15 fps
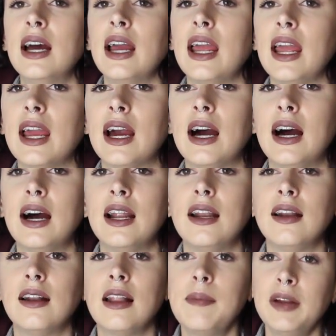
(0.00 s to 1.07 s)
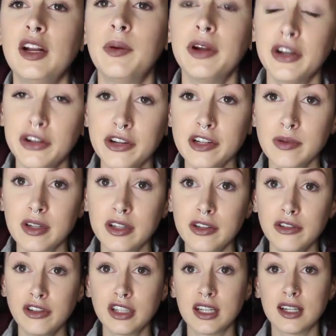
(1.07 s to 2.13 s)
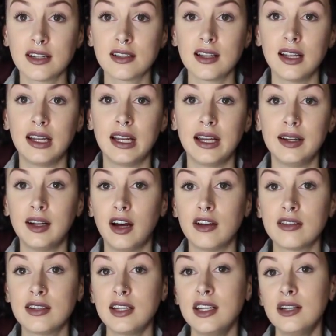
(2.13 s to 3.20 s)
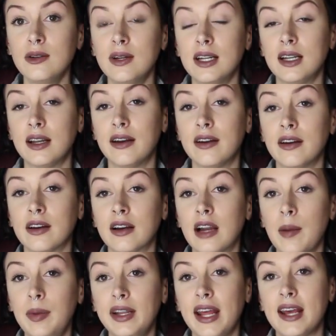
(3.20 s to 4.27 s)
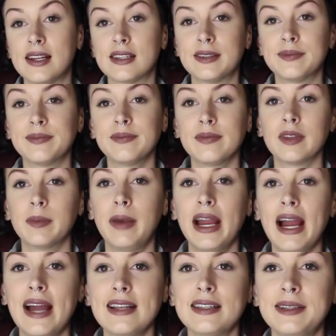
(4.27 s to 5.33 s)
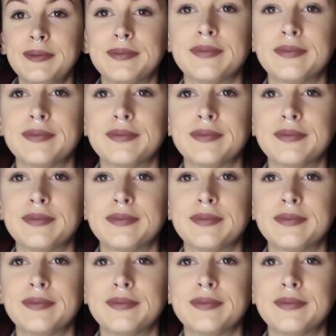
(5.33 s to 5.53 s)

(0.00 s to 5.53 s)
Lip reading: And let me know what your New Year's resolution is, and I'll see you in a couple days. Bye guys.